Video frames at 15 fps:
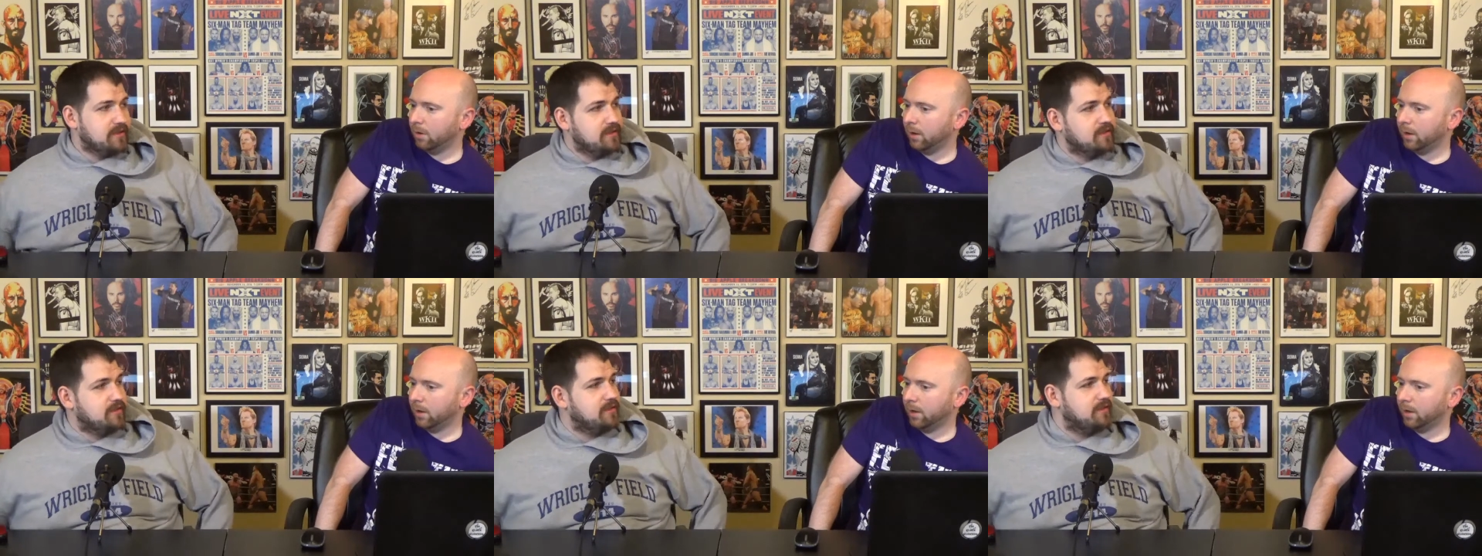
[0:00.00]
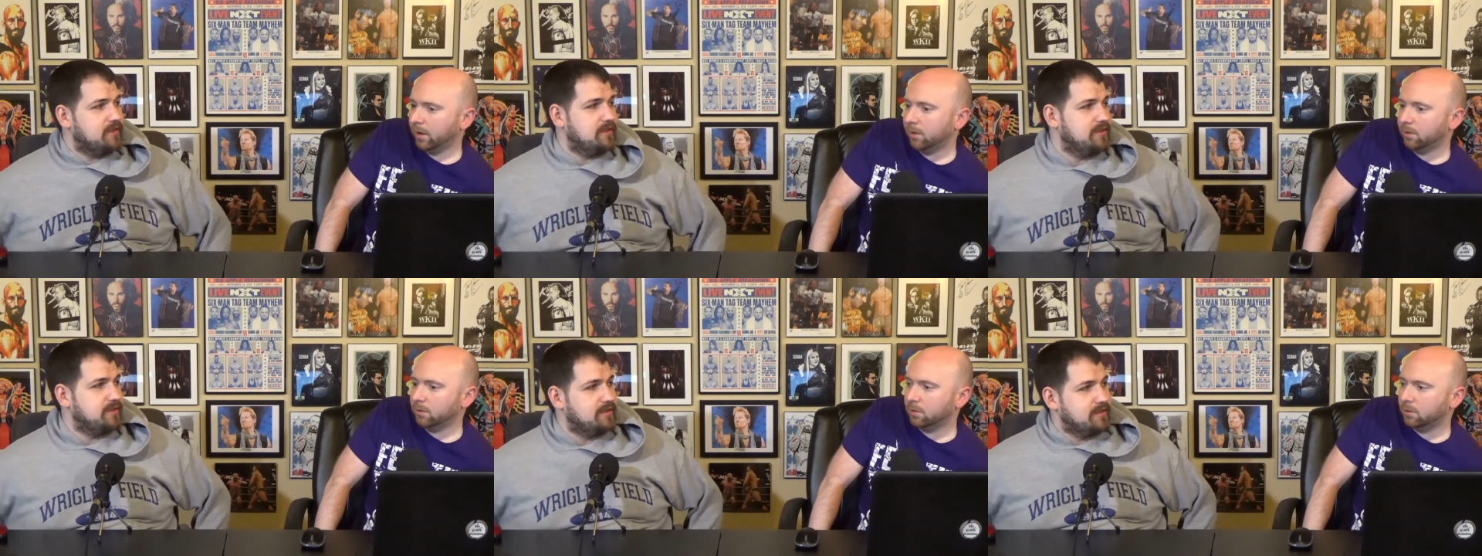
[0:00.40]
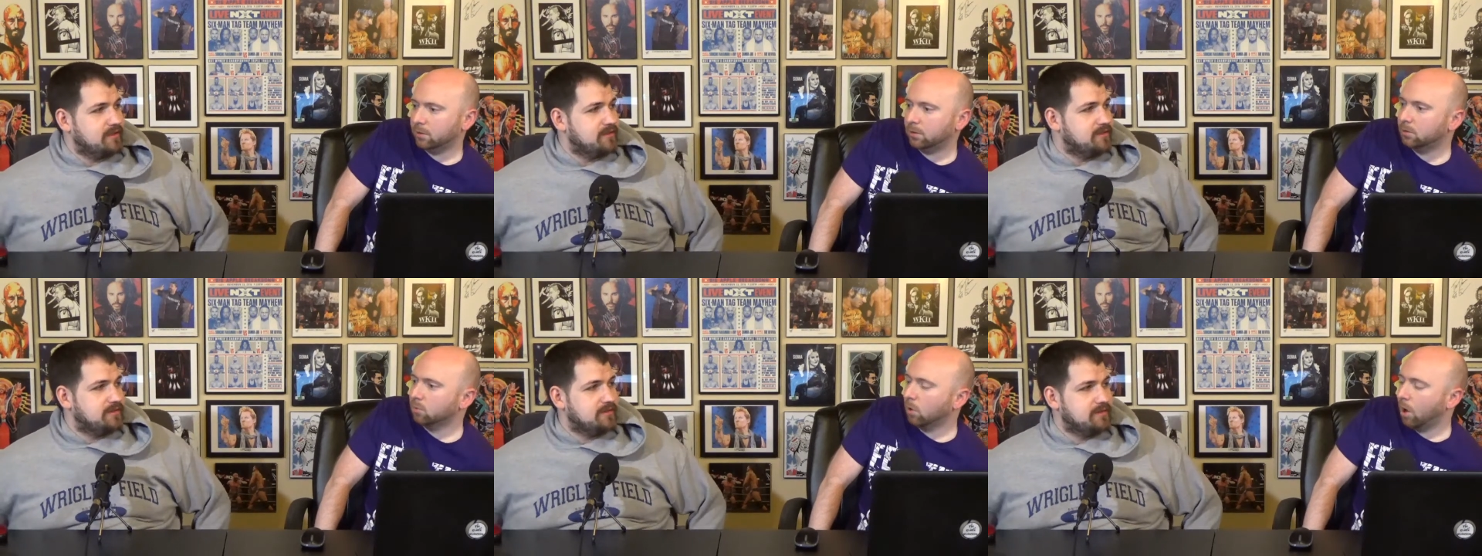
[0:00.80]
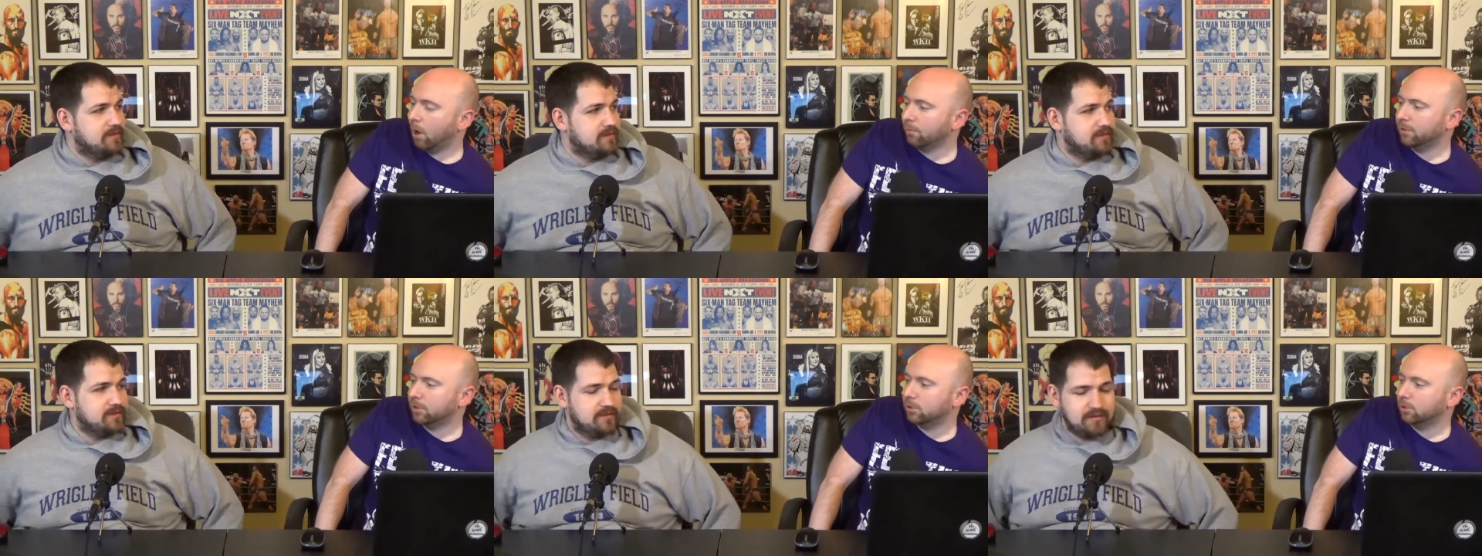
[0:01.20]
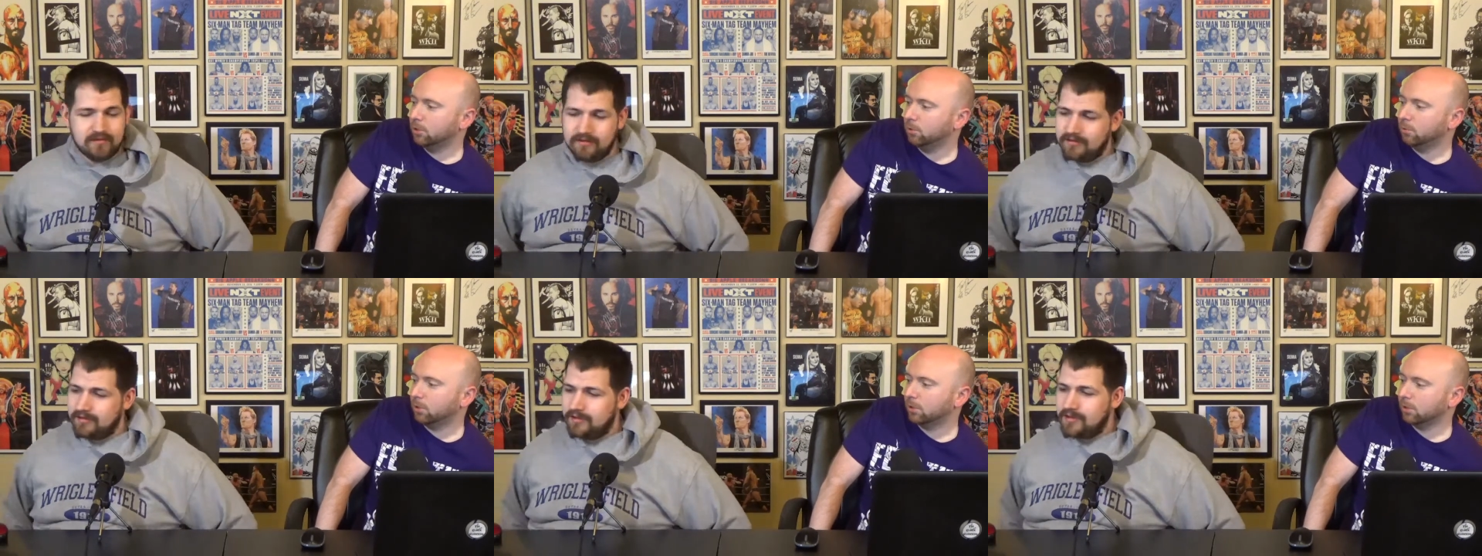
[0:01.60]
Speaker 1: and well, obviously
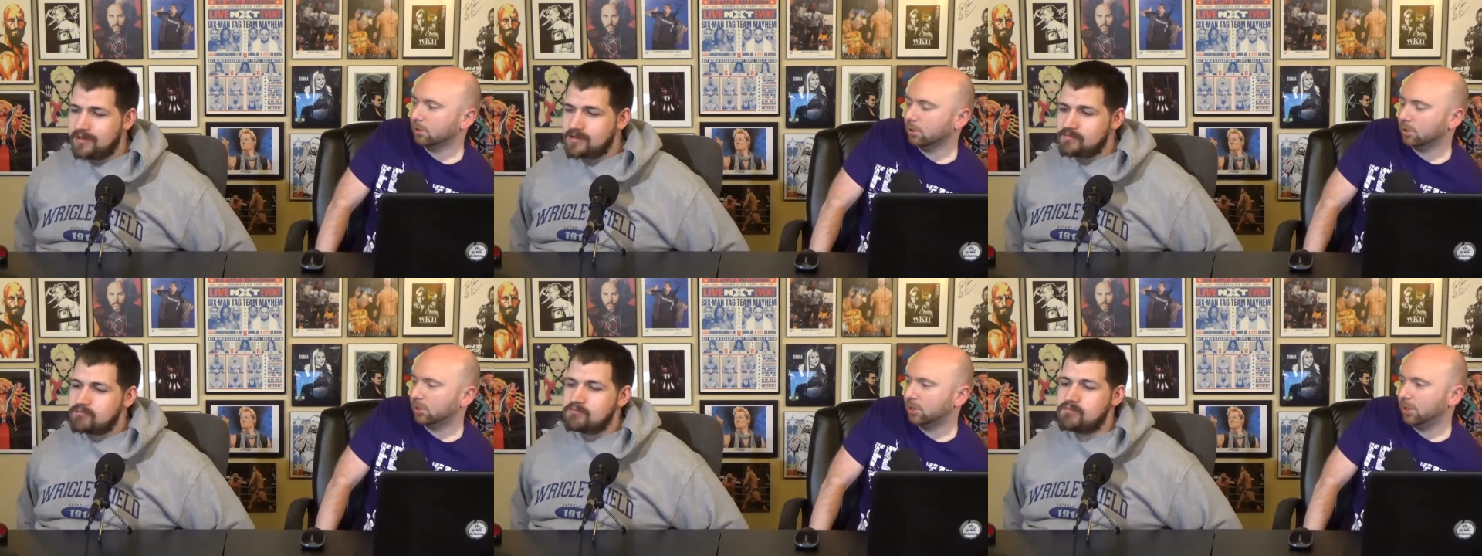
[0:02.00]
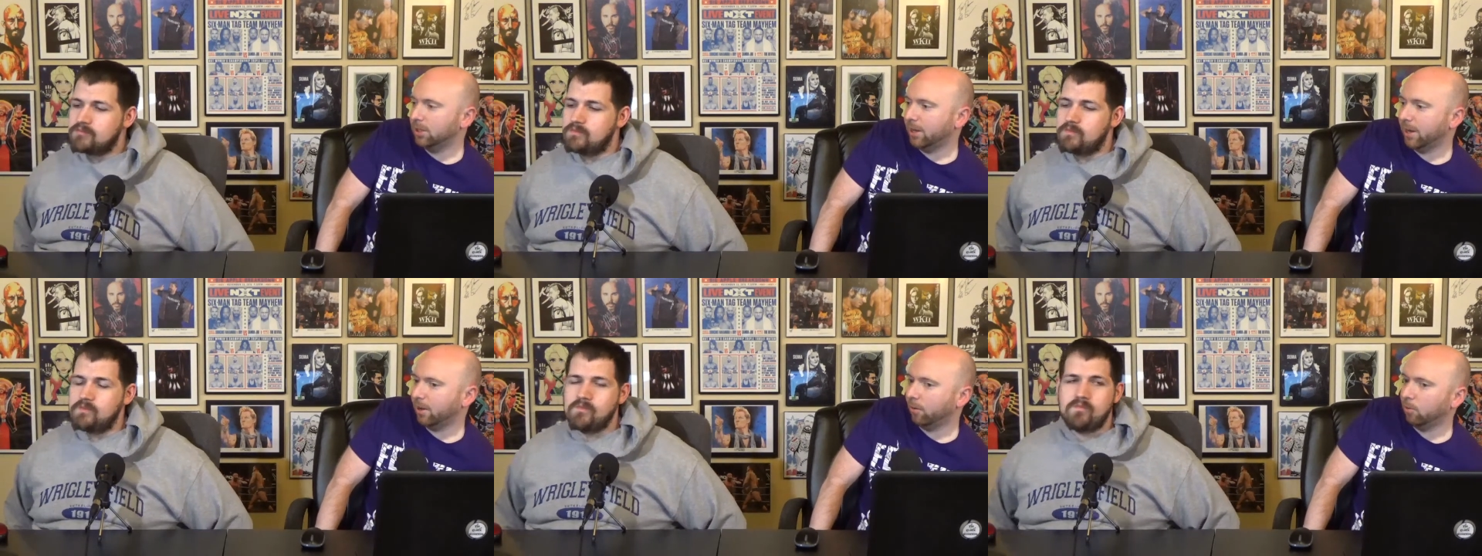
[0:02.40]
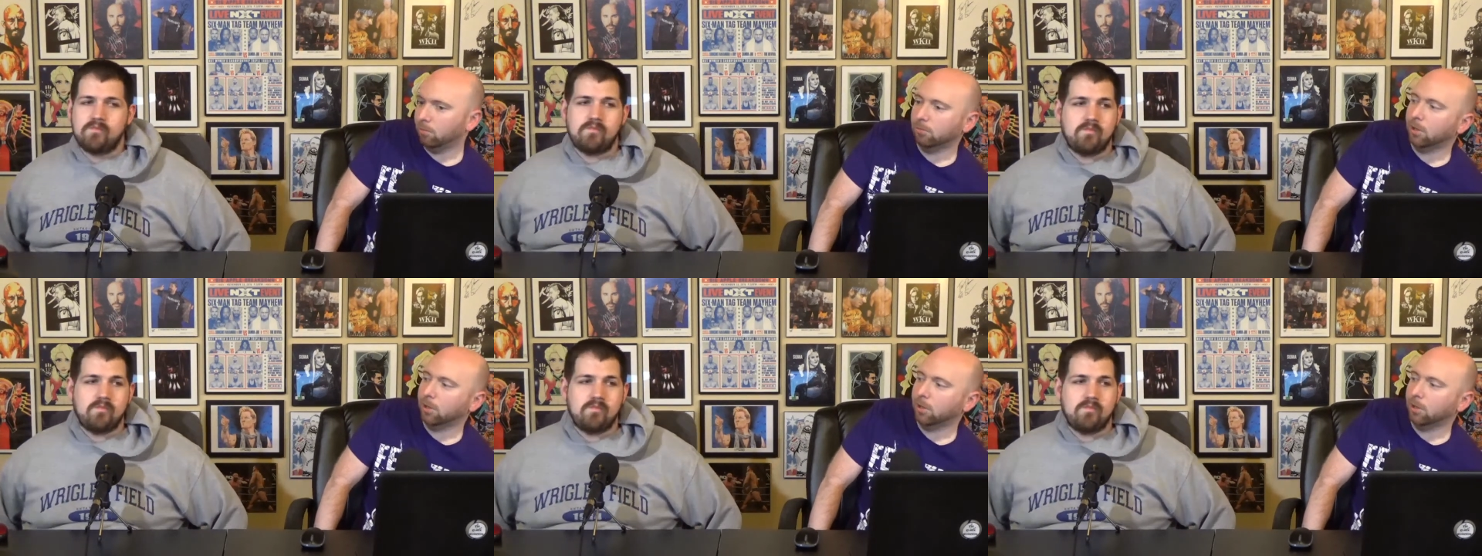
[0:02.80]
you can see how